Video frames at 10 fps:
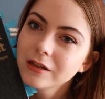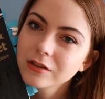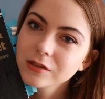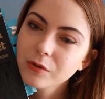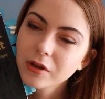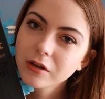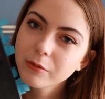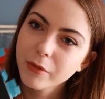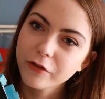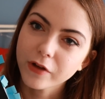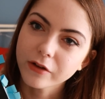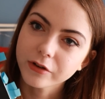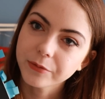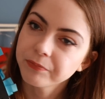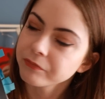this one, my
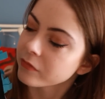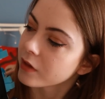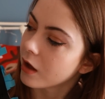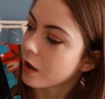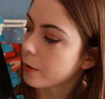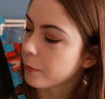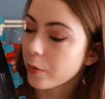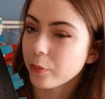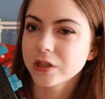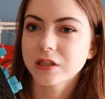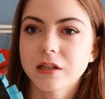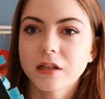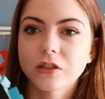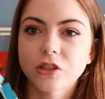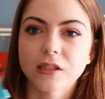favourite. We it
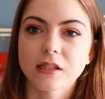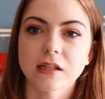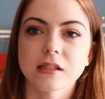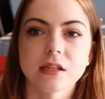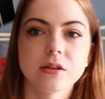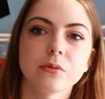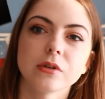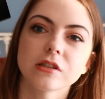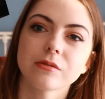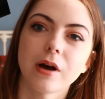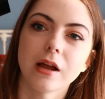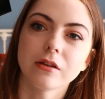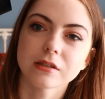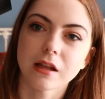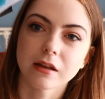in GCSE, which is why it
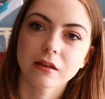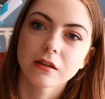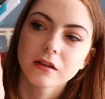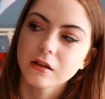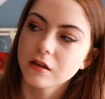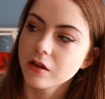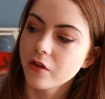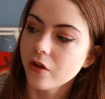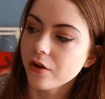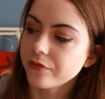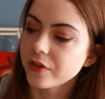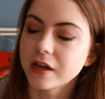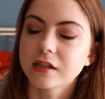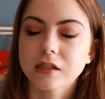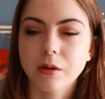looks like
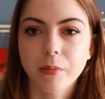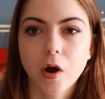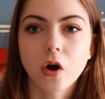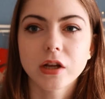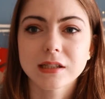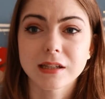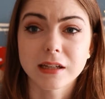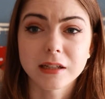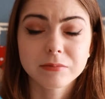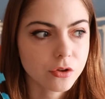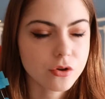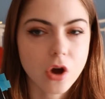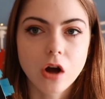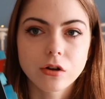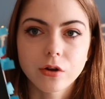this, but honestly, you
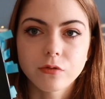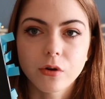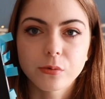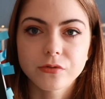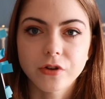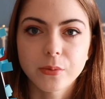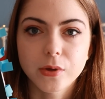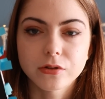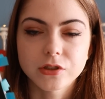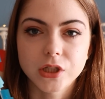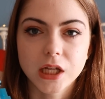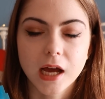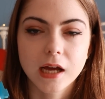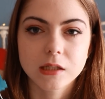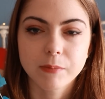can't go wrong with Romeo and
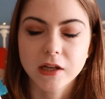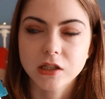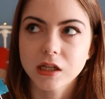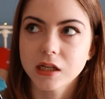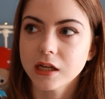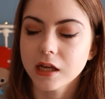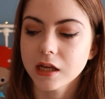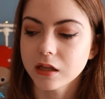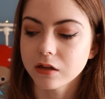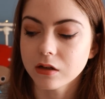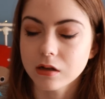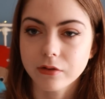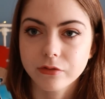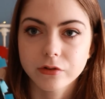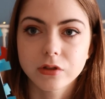Juliet, especially in
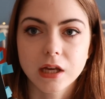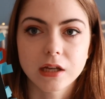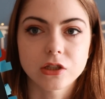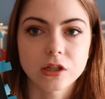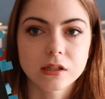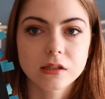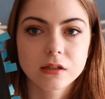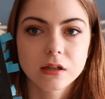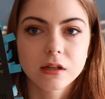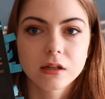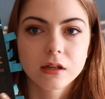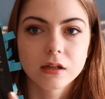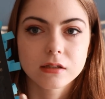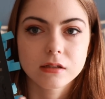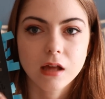Love Through the Ages.
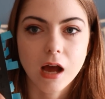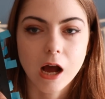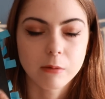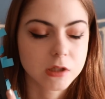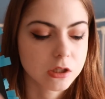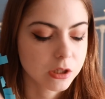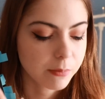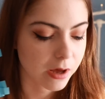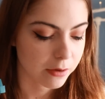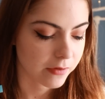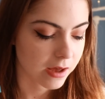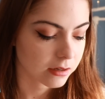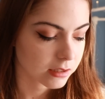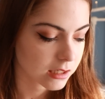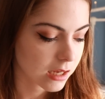Absolutely
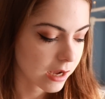perfect.